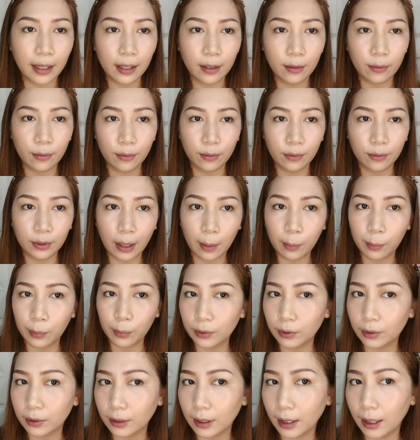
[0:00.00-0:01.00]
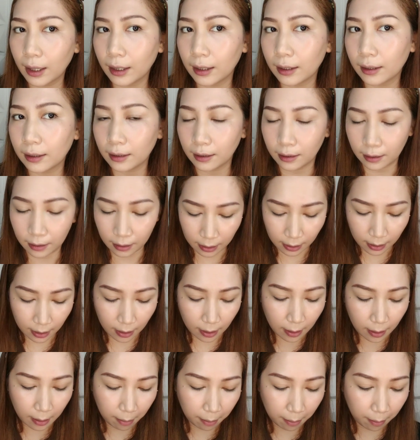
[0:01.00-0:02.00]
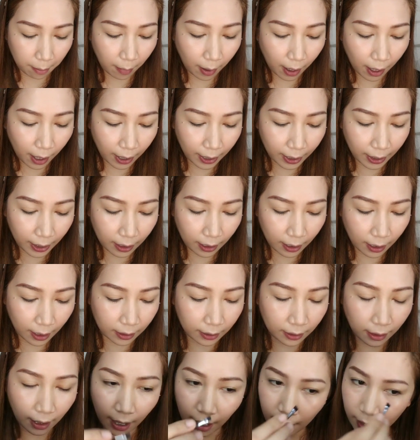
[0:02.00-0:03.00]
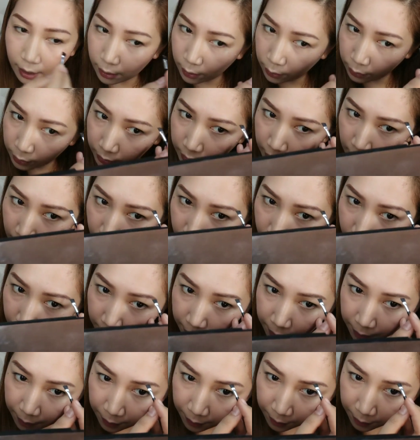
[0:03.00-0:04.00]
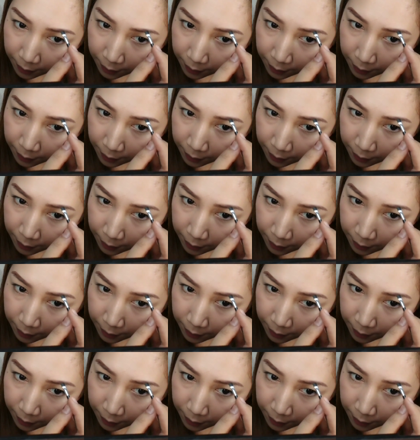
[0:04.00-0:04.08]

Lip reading: Ayan mo, tapos na. may nanalo na.